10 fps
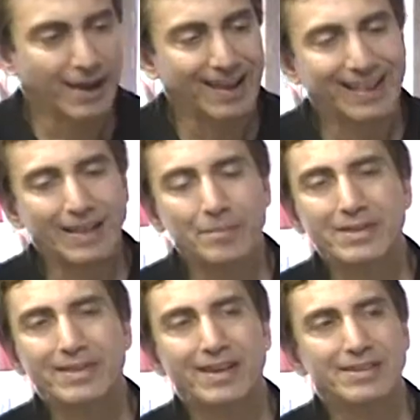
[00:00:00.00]
bum. Let
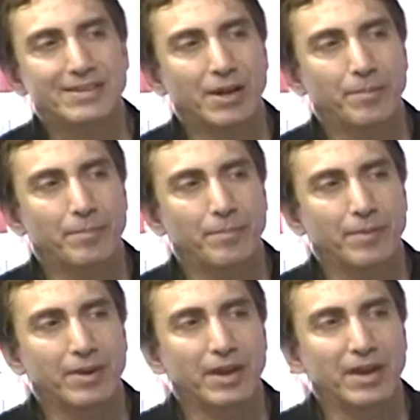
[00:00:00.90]
me tell you something.
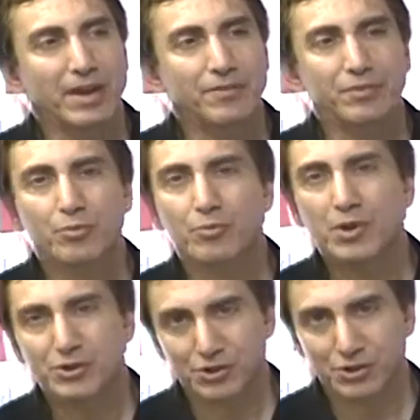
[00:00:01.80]
If the
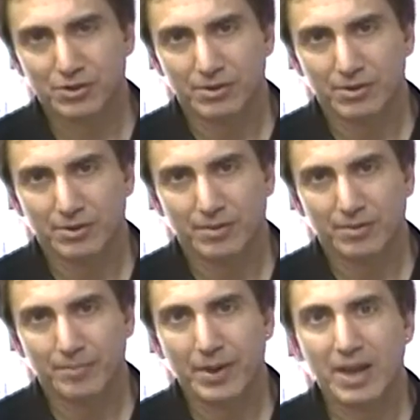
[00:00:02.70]
rich
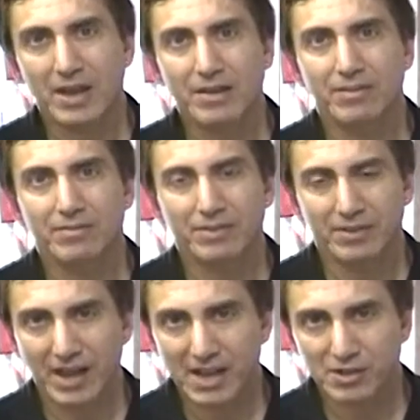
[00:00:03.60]
paid
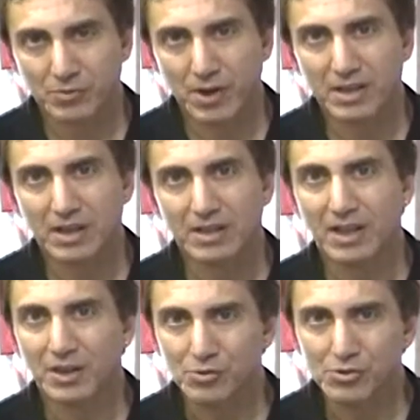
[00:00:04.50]
the tax rate
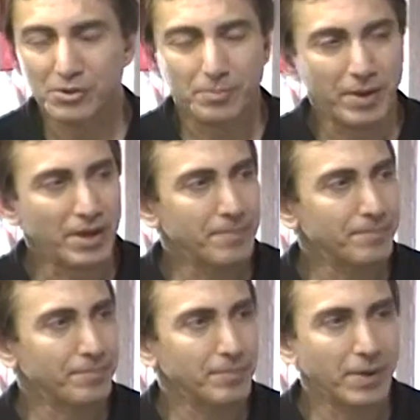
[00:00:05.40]
that they used to
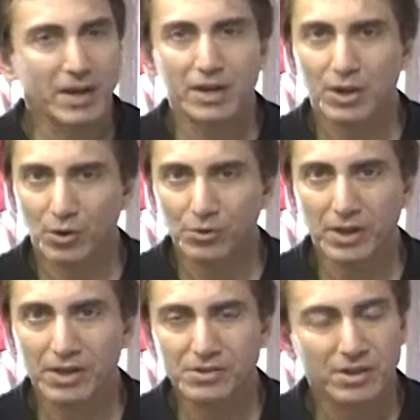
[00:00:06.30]
pay back in the
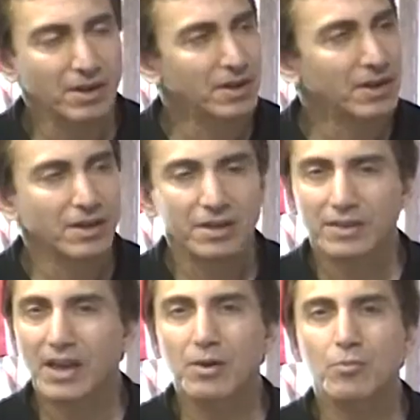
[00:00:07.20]
old days,
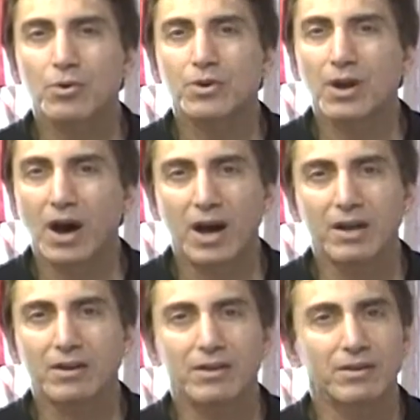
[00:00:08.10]
they would
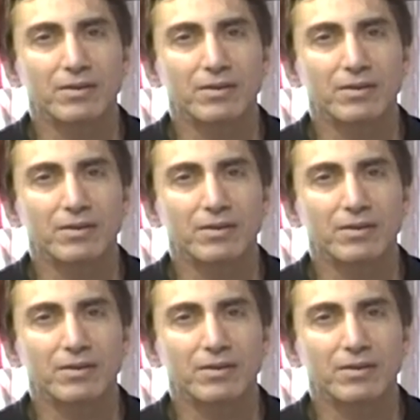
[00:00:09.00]
not